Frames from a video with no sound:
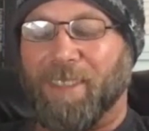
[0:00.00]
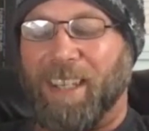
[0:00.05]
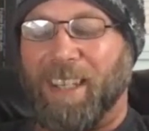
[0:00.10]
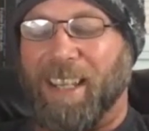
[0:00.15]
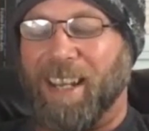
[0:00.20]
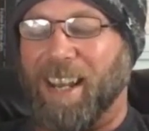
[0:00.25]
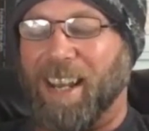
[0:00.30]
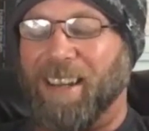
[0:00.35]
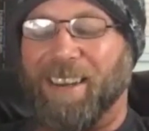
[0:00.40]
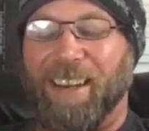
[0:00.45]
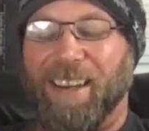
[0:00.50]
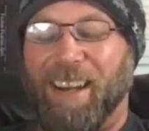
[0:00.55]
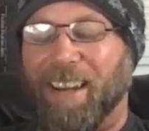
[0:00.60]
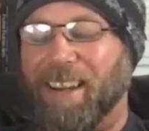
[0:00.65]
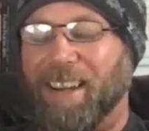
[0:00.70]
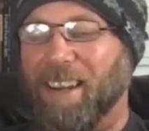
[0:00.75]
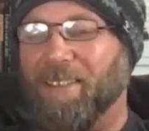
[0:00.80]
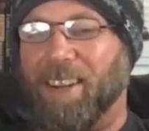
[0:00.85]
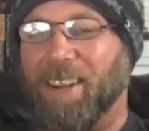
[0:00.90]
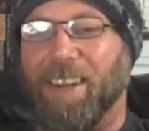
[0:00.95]
And I
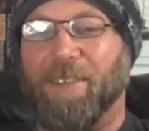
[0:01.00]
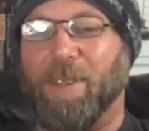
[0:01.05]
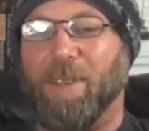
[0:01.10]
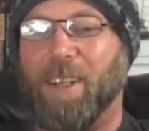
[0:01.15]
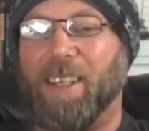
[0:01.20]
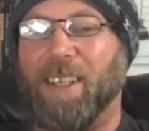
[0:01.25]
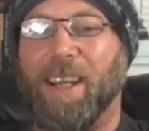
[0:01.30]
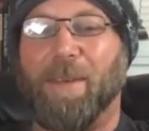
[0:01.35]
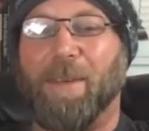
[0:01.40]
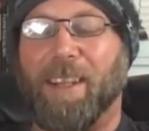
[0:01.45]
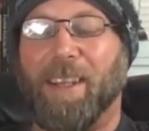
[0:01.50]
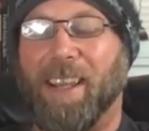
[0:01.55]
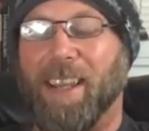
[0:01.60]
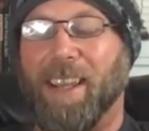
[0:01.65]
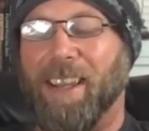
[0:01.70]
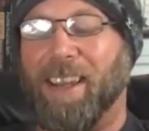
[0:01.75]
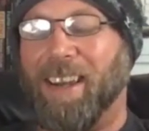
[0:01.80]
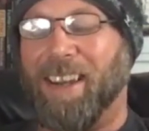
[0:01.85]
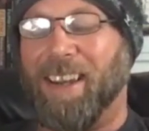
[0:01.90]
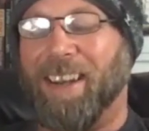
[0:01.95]
never give him the time of
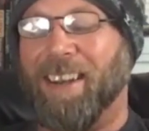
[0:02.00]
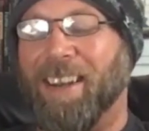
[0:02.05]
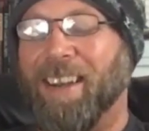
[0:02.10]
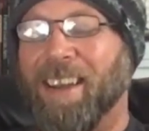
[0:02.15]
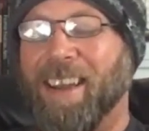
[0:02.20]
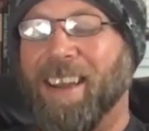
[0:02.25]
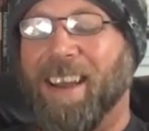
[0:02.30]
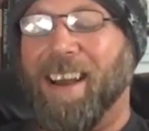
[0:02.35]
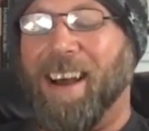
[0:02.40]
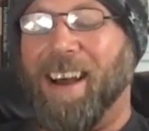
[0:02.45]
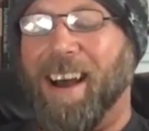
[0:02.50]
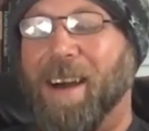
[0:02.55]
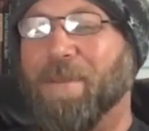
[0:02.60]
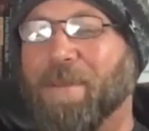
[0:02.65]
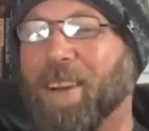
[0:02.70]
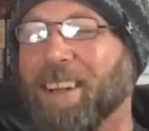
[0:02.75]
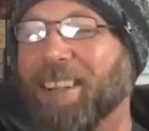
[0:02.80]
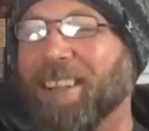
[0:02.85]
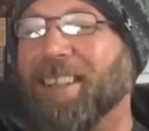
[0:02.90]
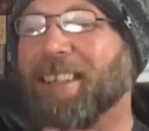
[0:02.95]
day. And I'm
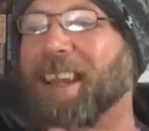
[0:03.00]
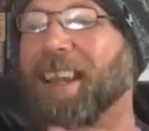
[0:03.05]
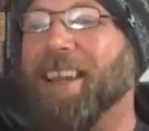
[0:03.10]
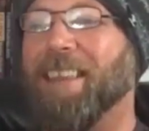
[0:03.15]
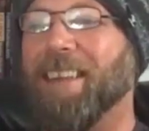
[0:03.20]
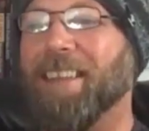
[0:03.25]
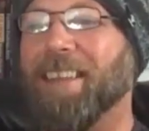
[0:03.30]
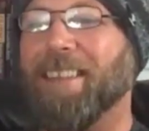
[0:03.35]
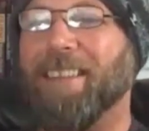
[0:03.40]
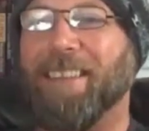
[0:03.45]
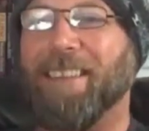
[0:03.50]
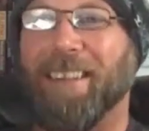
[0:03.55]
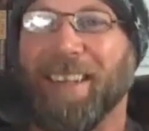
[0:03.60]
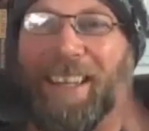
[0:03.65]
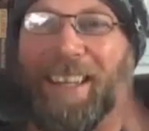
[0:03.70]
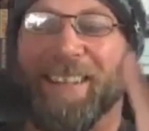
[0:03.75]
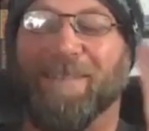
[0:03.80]
going to say this. And